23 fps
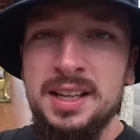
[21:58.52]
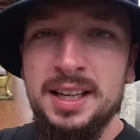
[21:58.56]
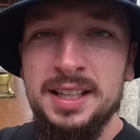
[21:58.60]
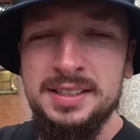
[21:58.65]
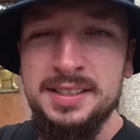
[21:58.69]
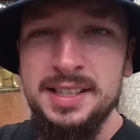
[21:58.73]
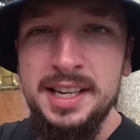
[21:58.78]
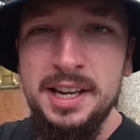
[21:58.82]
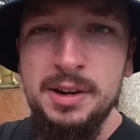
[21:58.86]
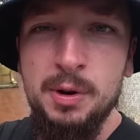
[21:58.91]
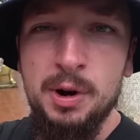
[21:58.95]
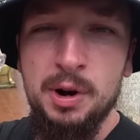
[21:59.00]
I
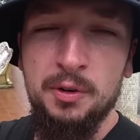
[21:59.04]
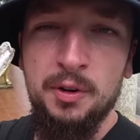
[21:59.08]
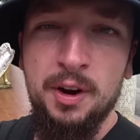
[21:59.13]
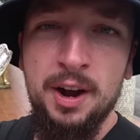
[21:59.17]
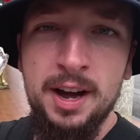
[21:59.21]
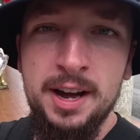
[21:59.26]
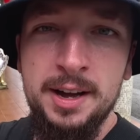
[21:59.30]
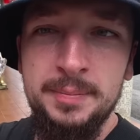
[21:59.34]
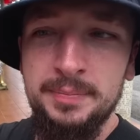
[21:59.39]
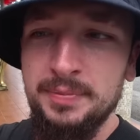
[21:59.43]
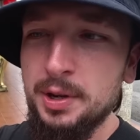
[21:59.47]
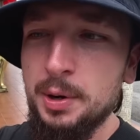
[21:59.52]
tell you what,
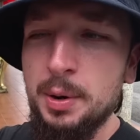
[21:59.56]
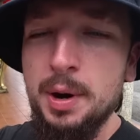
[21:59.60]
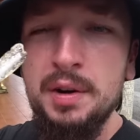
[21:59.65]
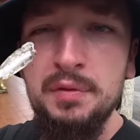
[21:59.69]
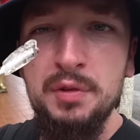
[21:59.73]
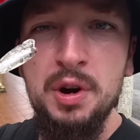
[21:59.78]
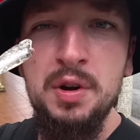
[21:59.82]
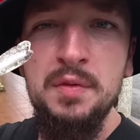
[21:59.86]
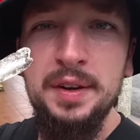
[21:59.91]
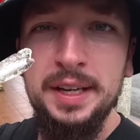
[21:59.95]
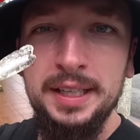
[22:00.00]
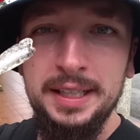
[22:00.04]
right,
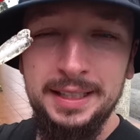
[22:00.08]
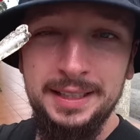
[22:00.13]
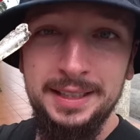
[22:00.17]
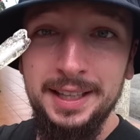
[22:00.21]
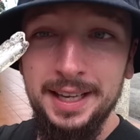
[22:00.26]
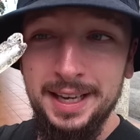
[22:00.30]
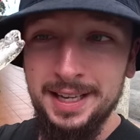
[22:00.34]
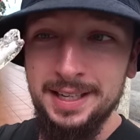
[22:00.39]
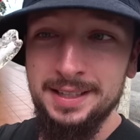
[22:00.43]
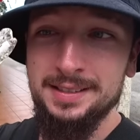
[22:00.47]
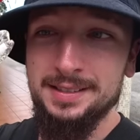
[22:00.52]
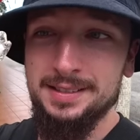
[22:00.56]
whoever invented
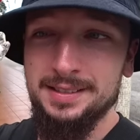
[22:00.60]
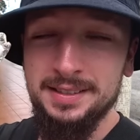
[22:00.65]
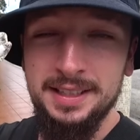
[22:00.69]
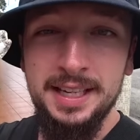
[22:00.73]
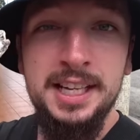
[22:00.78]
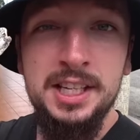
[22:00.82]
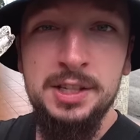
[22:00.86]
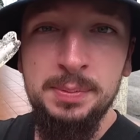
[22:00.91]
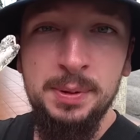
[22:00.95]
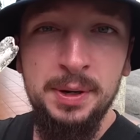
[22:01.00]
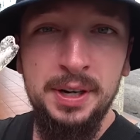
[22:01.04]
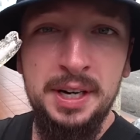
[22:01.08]
this
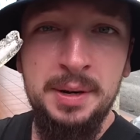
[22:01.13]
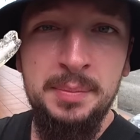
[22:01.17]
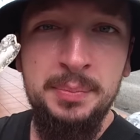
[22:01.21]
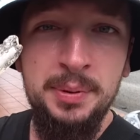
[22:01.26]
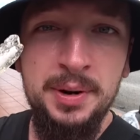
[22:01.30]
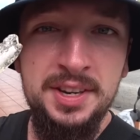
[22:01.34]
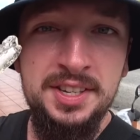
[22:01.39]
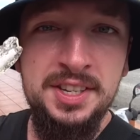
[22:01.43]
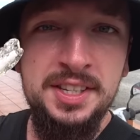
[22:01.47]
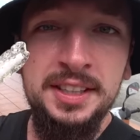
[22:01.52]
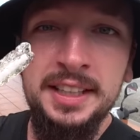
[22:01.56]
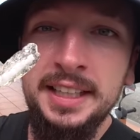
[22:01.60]
needs putting in
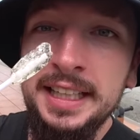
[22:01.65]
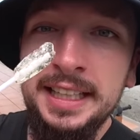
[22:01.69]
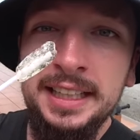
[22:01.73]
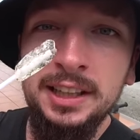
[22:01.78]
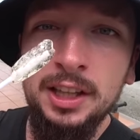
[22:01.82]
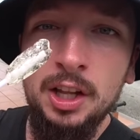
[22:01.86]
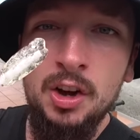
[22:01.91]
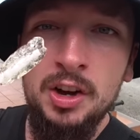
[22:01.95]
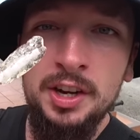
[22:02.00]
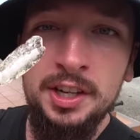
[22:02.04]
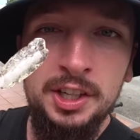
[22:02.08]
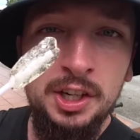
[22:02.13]
prison. They need
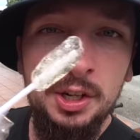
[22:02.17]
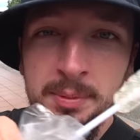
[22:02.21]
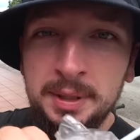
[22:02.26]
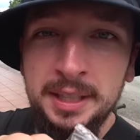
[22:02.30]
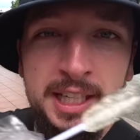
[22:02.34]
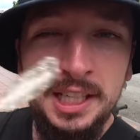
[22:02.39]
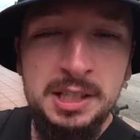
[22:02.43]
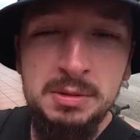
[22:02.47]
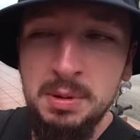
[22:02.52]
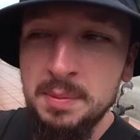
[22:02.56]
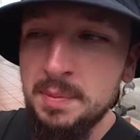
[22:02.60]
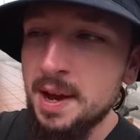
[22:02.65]
locking up, they
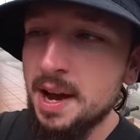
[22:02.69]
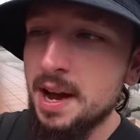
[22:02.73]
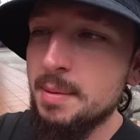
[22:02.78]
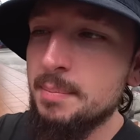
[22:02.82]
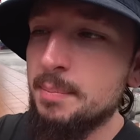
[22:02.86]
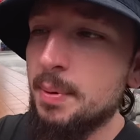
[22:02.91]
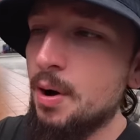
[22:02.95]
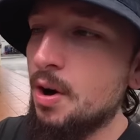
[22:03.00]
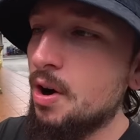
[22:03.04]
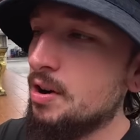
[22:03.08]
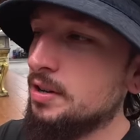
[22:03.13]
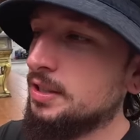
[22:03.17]
need to be behind
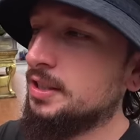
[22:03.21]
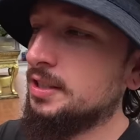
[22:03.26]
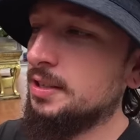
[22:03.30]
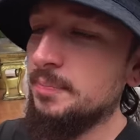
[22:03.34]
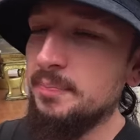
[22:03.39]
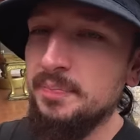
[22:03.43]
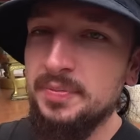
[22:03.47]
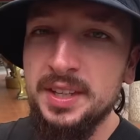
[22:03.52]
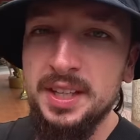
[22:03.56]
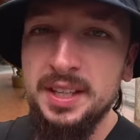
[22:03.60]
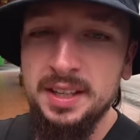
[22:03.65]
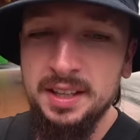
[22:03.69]
bars.
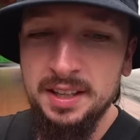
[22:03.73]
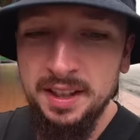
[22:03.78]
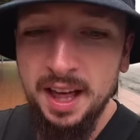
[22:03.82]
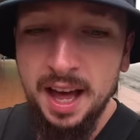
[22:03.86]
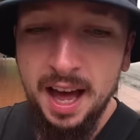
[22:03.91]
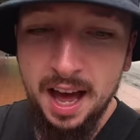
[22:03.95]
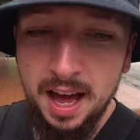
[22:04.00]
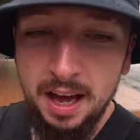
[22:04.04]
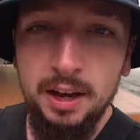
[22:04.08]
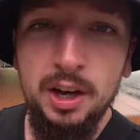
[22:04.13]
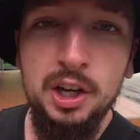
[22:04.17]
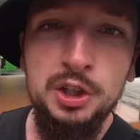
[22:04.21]

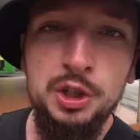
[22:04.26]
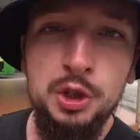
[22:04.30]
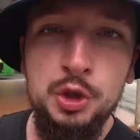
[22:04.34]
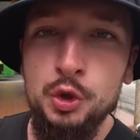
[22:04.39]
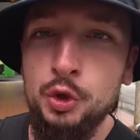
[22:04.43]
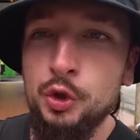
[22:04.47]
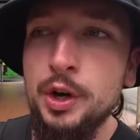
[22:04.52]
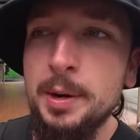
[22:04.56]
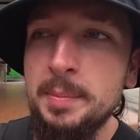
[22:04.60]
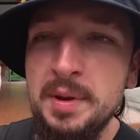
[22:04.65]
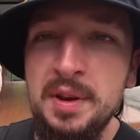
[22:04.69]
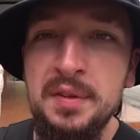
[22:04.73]
That will just
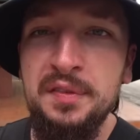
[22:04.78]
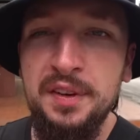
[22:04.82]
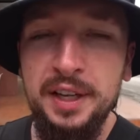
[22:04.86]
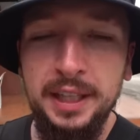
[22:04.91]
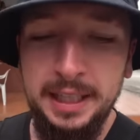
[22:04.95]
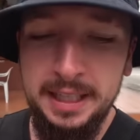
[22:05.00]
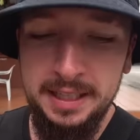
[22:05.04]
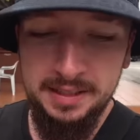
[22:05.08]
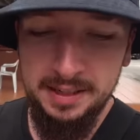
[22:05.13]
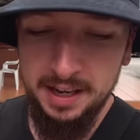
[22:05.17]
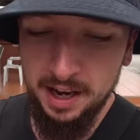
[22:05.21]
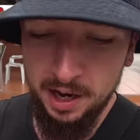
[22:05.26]
rip your fillings